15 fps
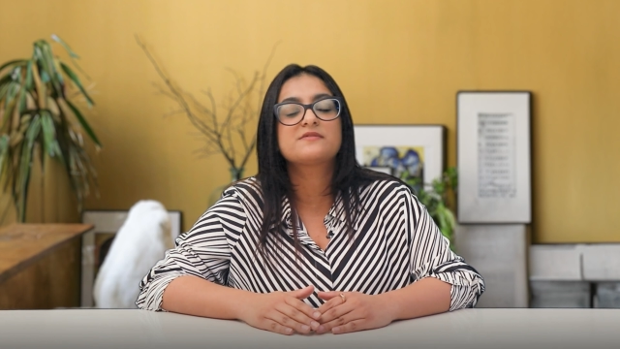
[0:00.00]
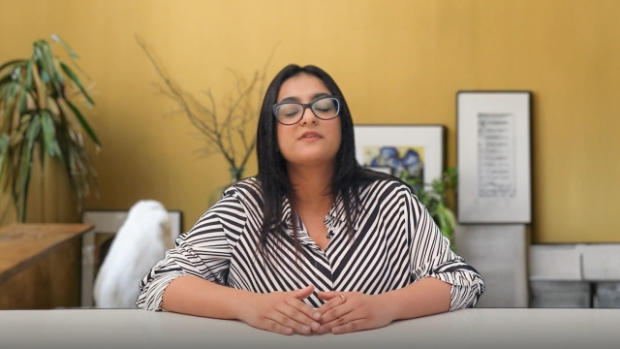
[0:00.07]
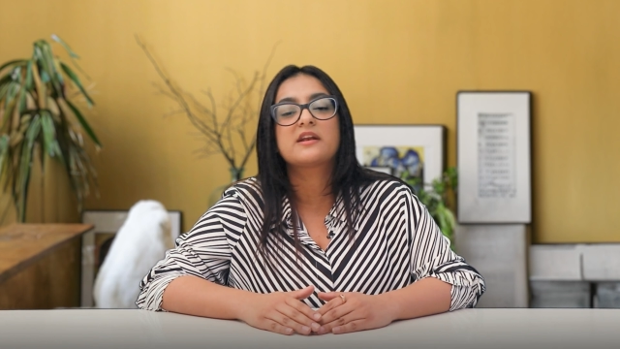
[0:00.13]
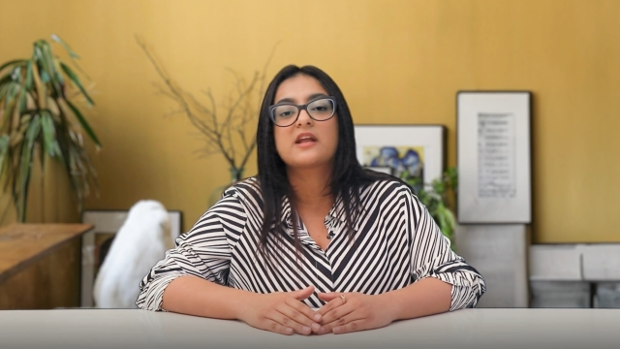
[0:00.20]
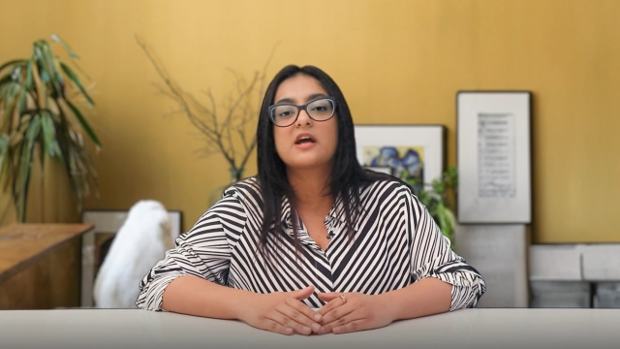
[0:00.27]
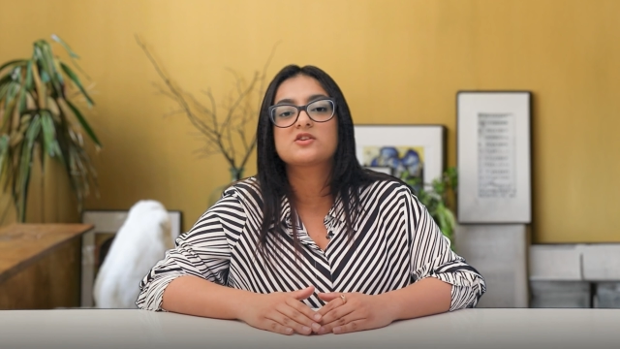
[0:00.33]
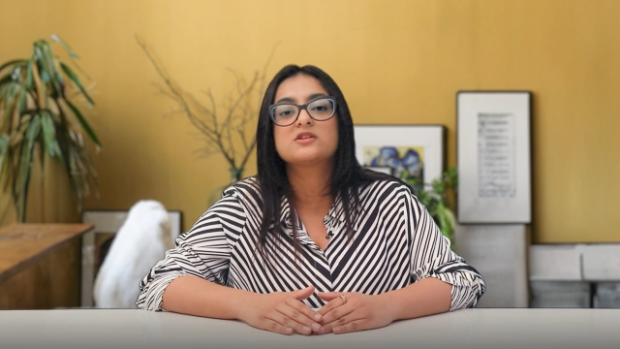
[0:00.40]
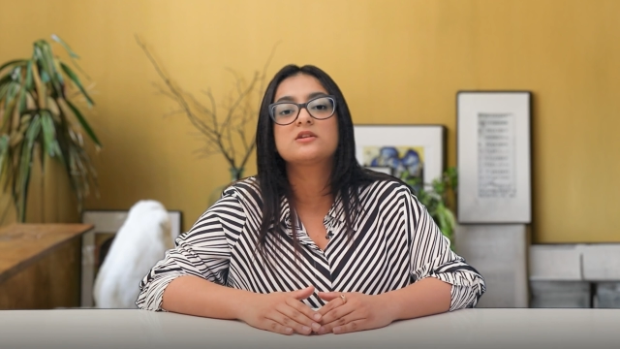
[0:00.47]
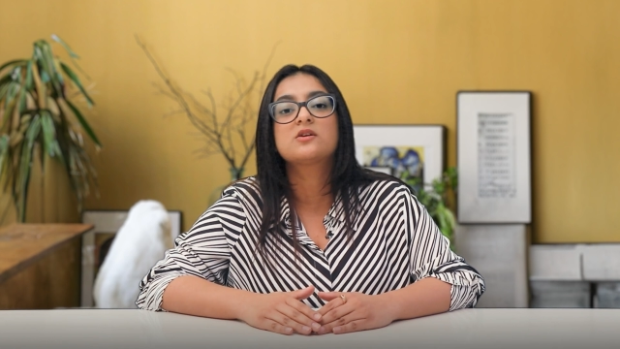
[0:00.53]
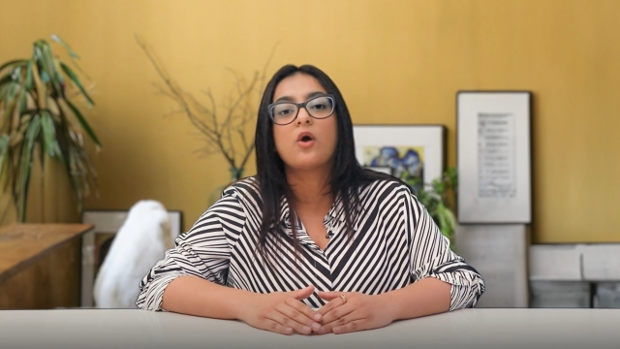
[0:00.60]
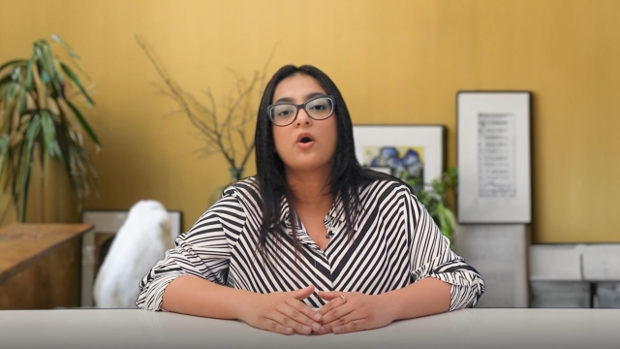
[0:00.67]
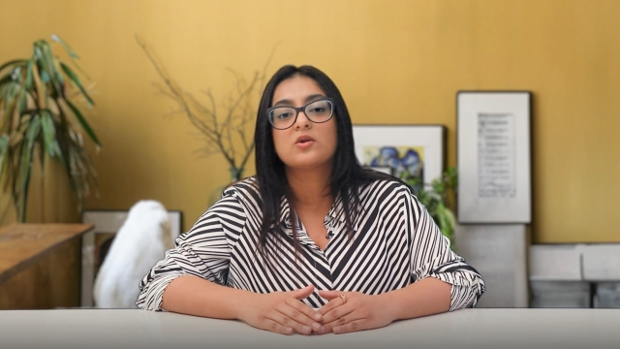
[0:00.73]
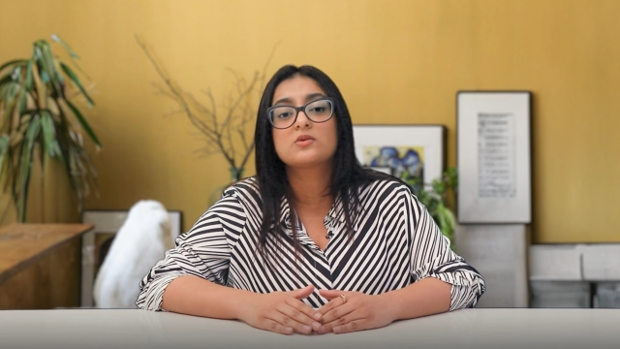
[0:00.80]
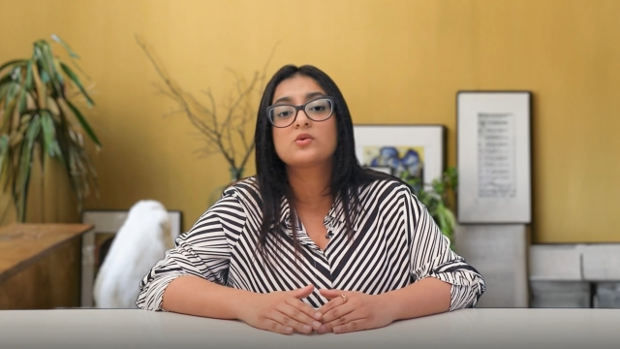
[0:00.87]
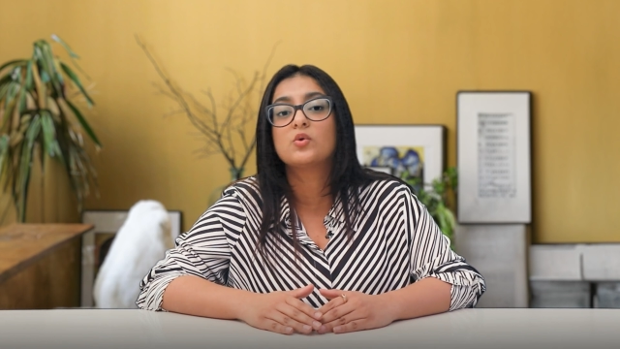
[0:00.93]
financial
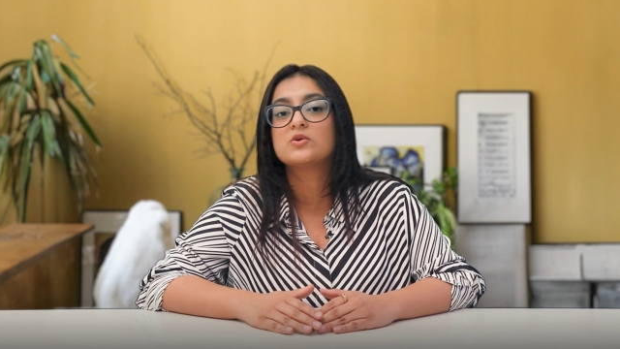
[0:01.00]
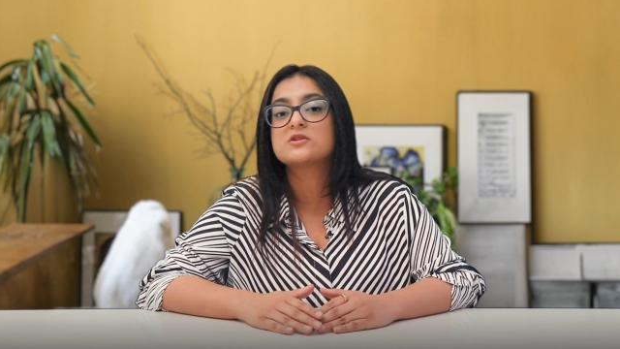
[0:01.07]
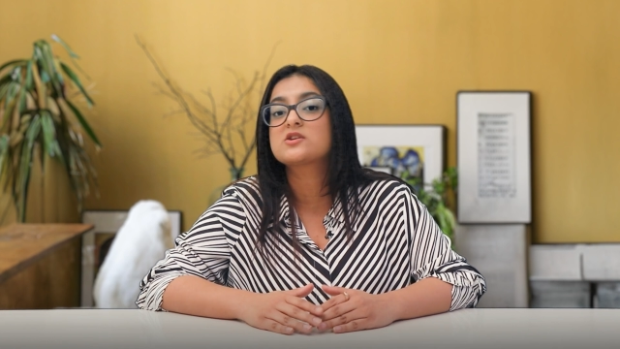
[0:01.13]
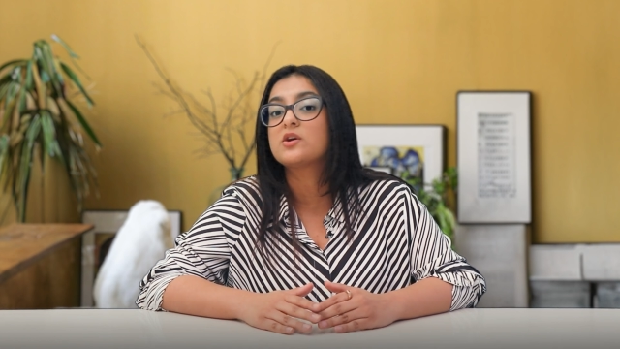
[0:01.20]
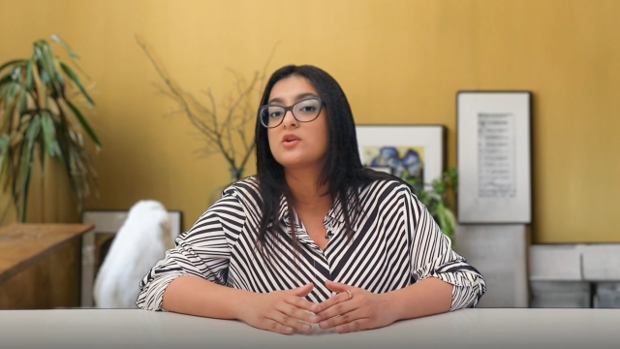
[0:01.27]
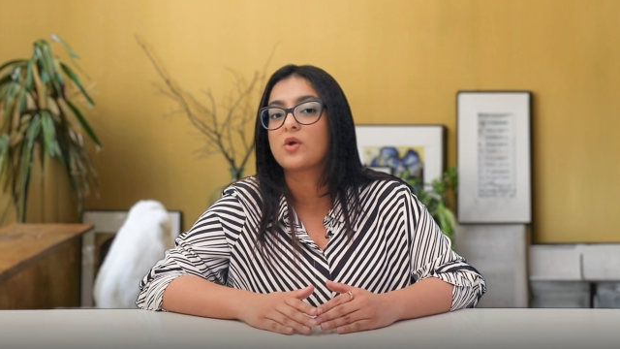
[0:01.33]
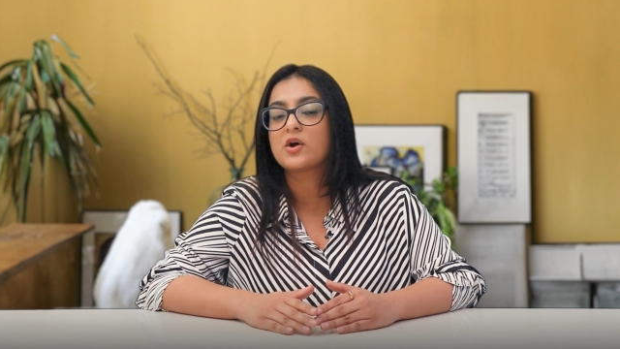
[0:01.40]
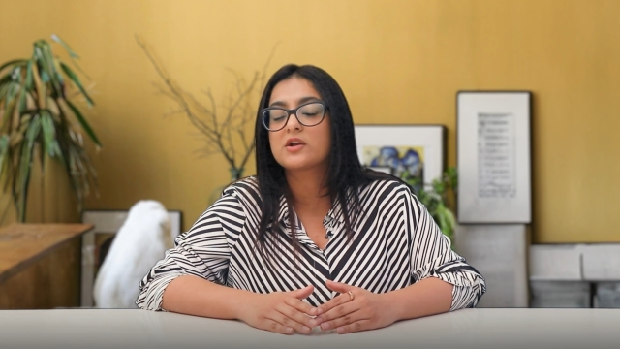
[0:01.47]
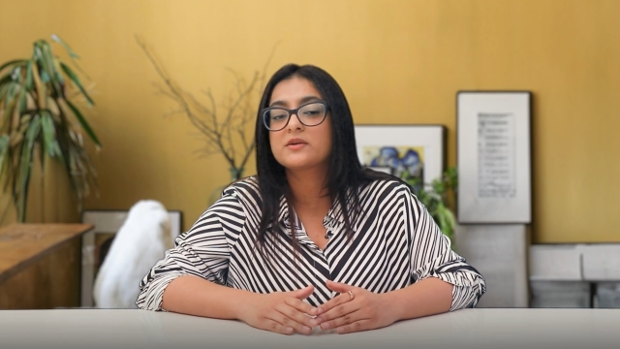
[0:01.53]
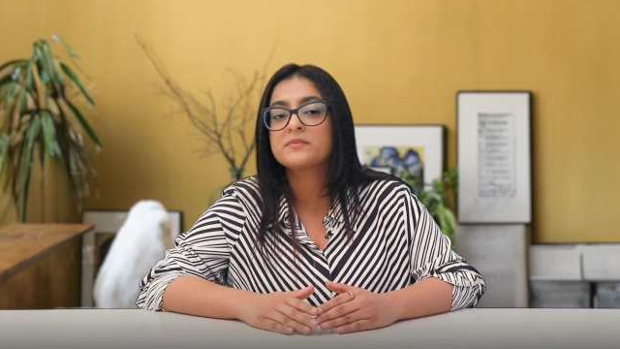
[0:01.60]
goals or not.